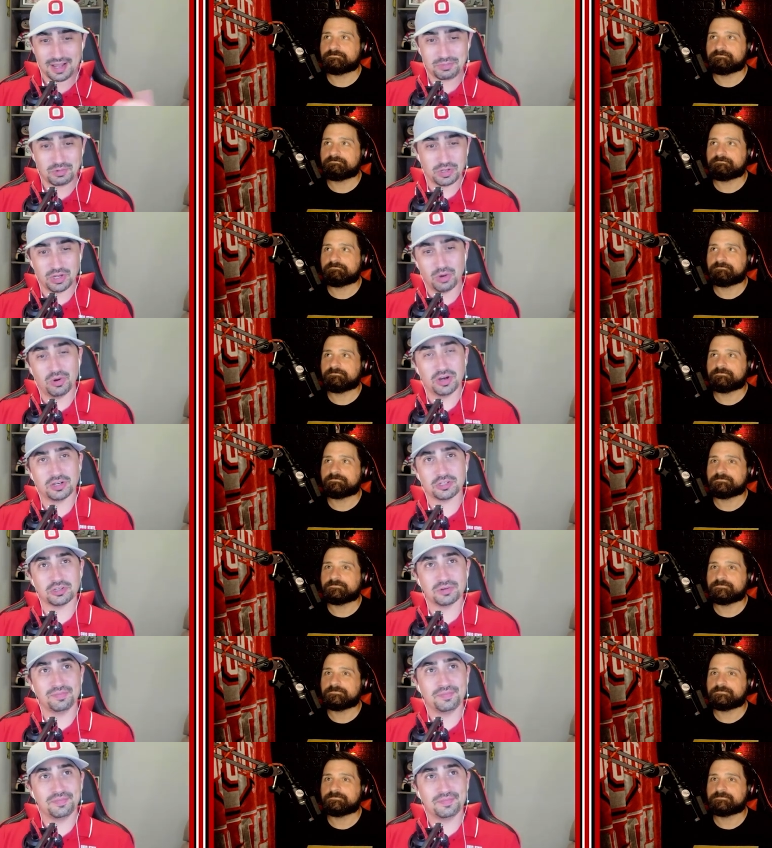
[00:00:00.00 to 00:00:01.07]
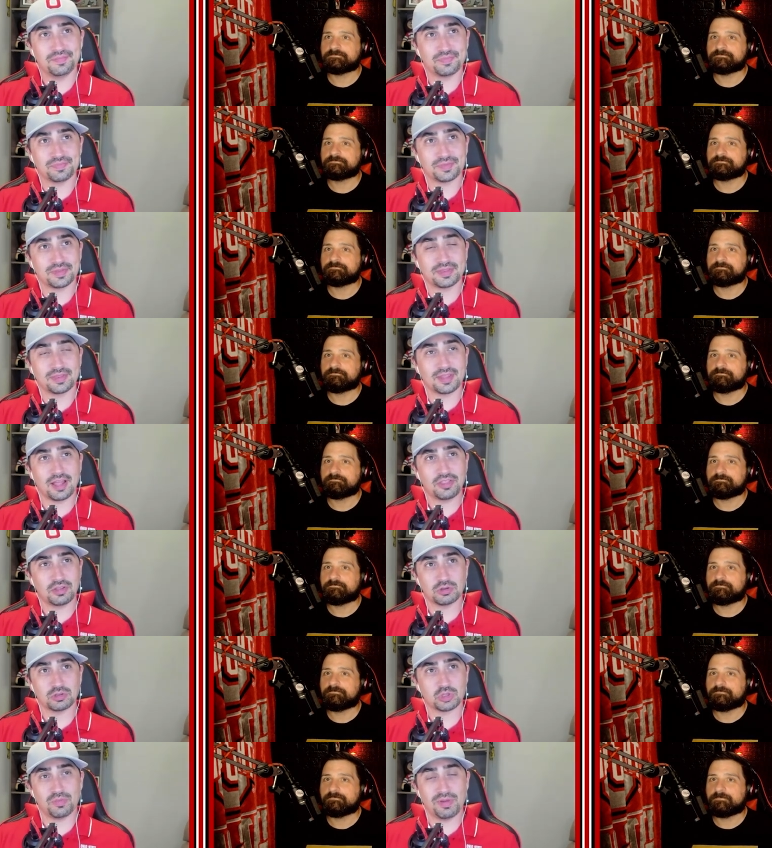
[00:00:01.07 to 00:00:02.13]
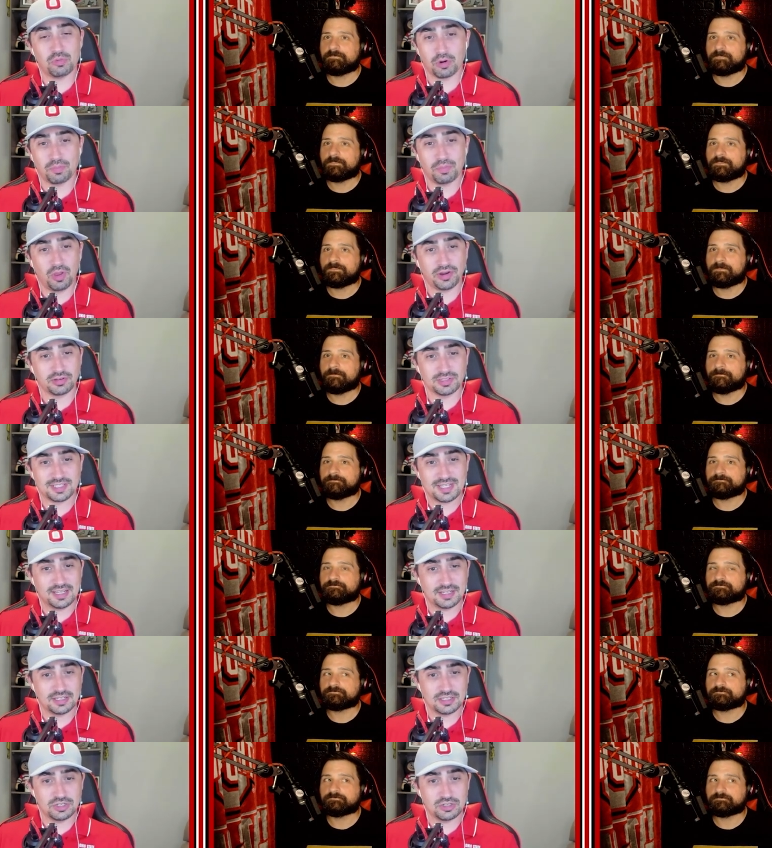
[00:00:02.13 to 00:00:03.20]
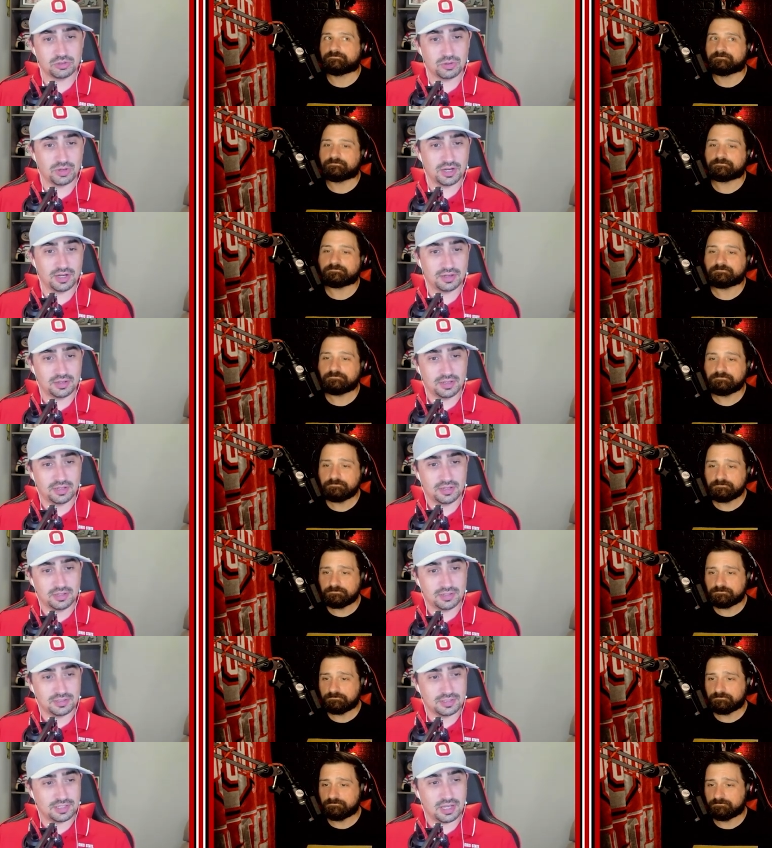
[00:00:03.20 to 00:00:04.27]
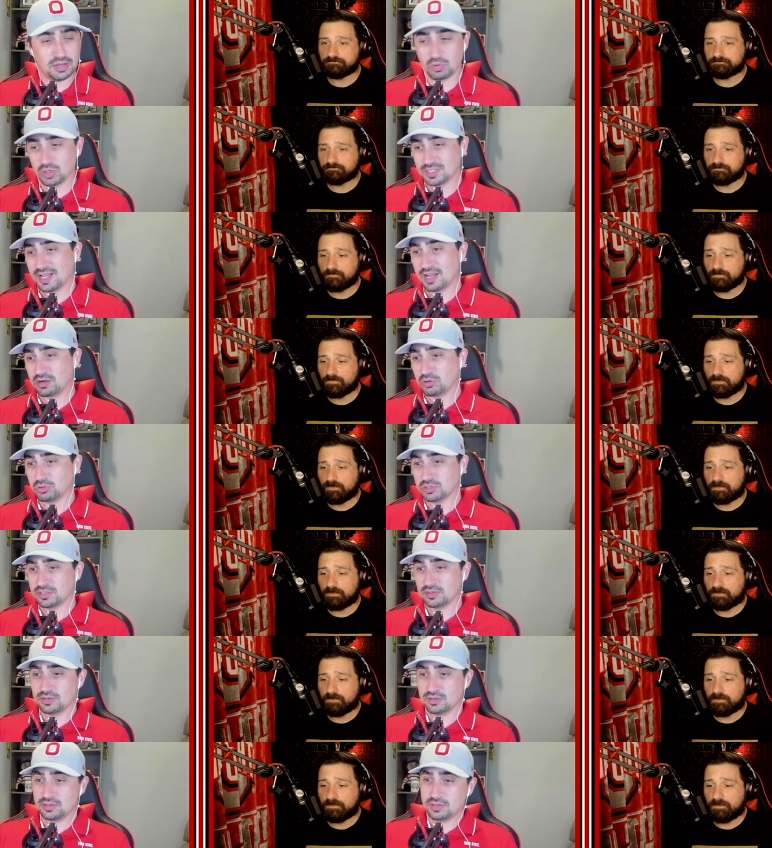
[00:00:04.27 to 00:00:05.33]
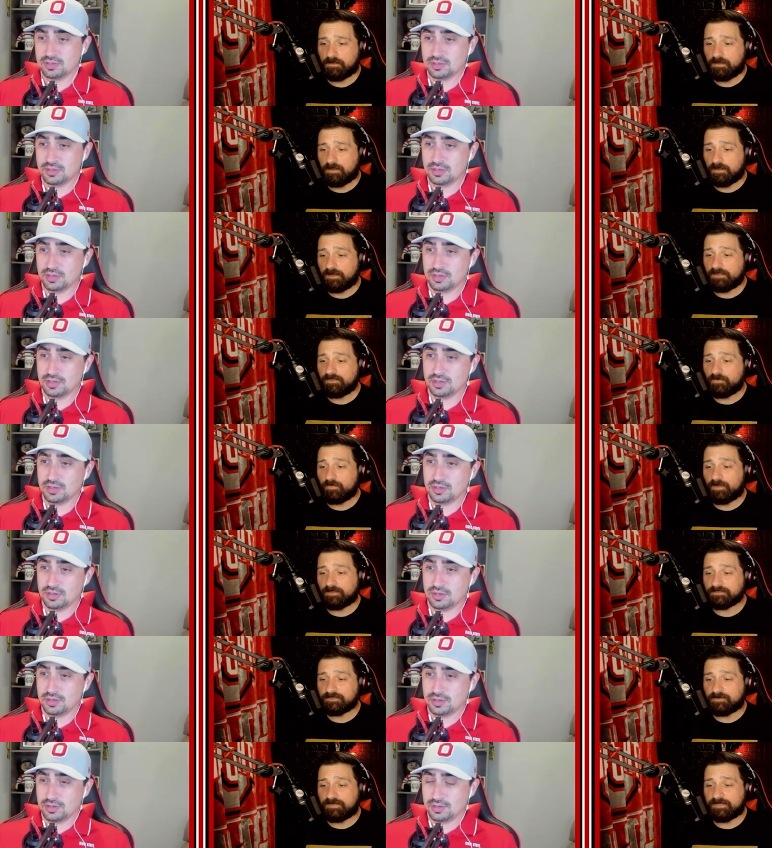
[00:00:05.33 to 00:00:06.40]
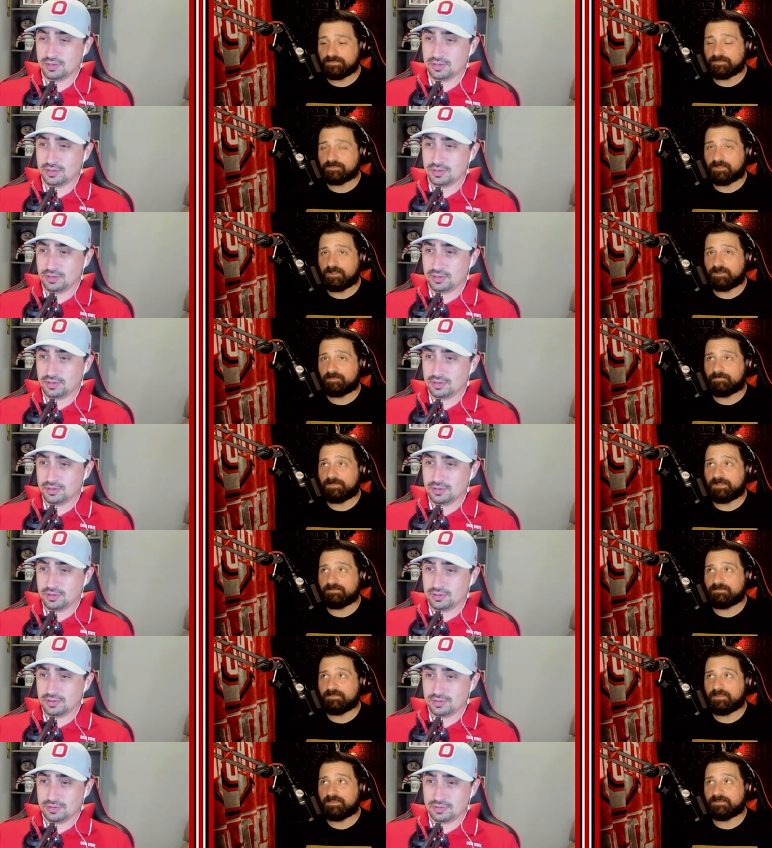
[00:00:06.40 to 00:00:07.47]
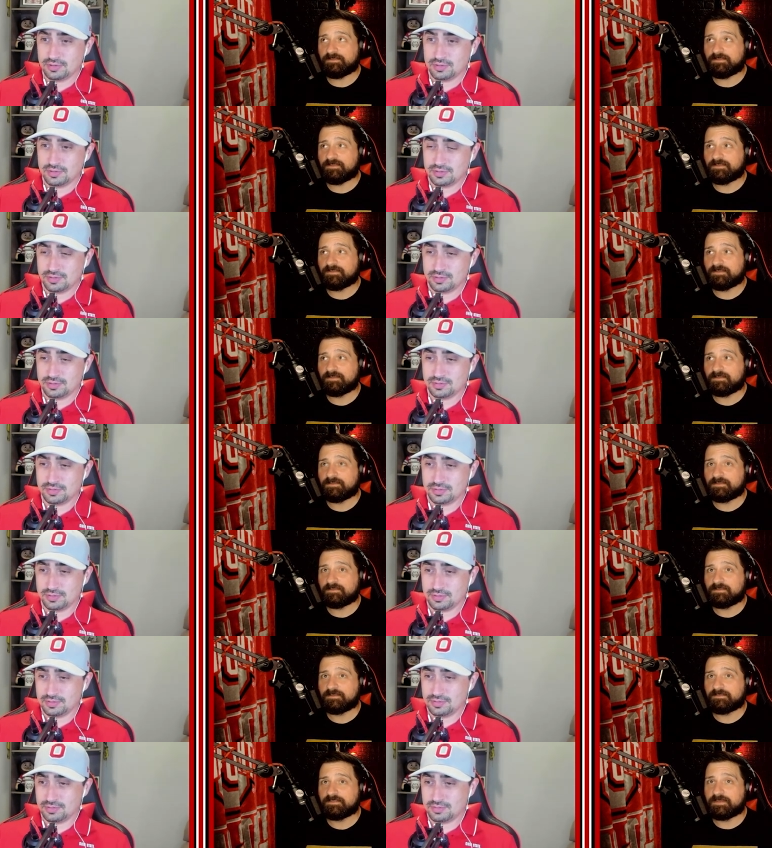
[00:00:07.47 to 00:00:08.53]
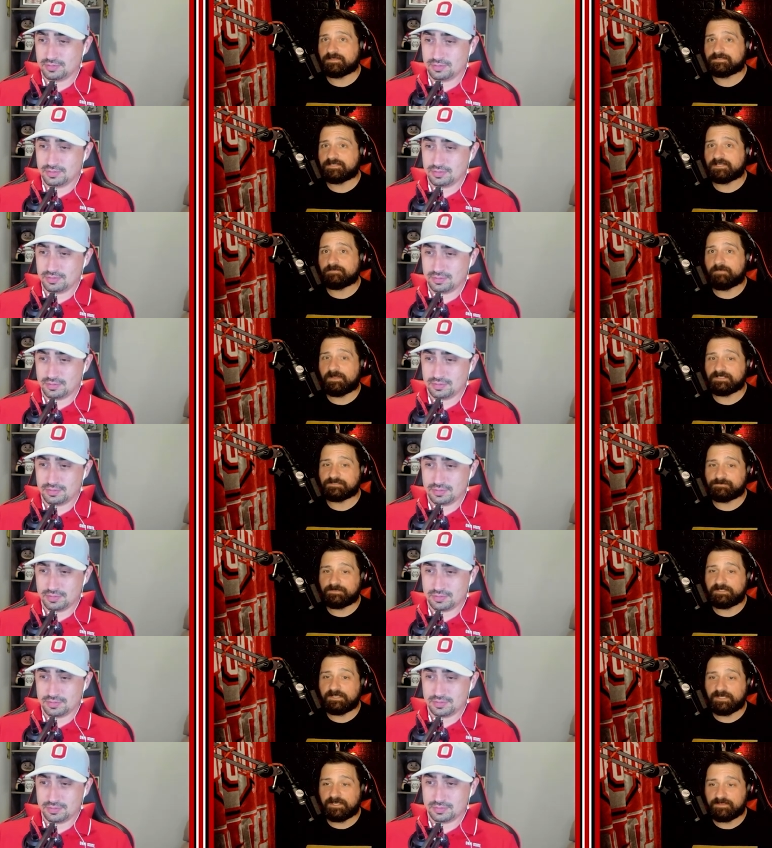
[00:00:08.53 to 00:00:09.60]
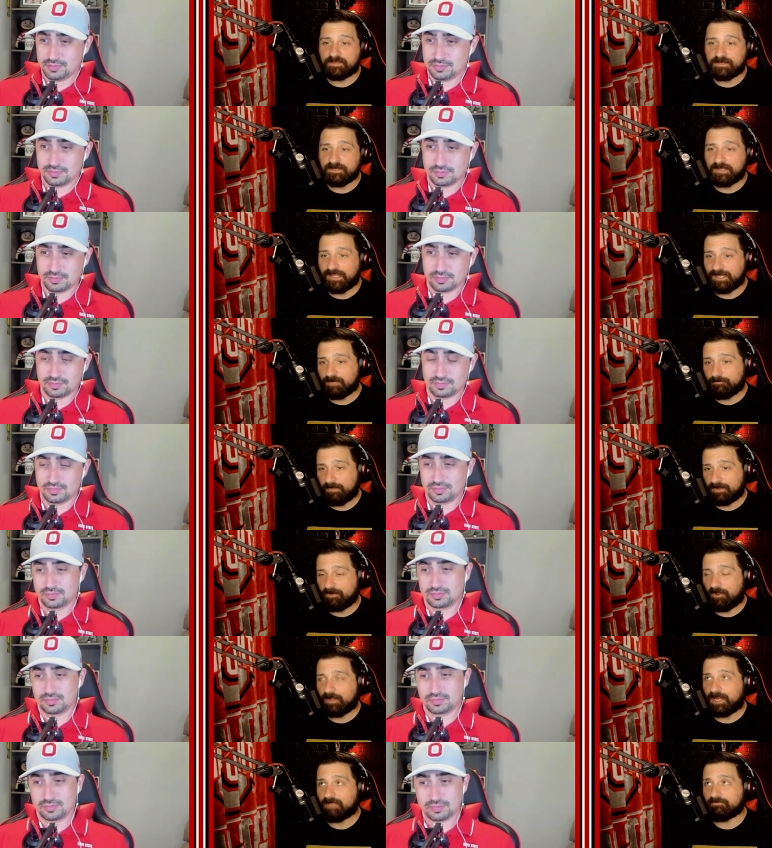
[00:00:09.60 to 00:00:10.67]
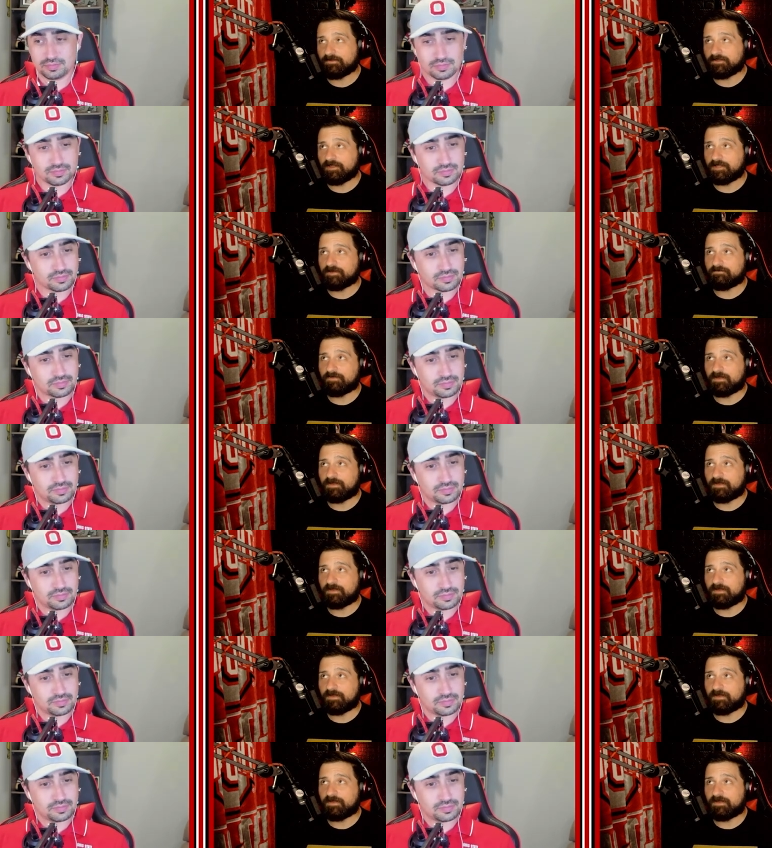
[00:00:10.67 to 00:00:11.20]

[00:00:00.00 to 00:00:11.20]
Speaker 1: I'm going to go under. I think there's going to be more players in to uh, to get more tackles.
Speaker 2: And I think we also need to talk about like the distinct possibility that Indiana might not have a ton of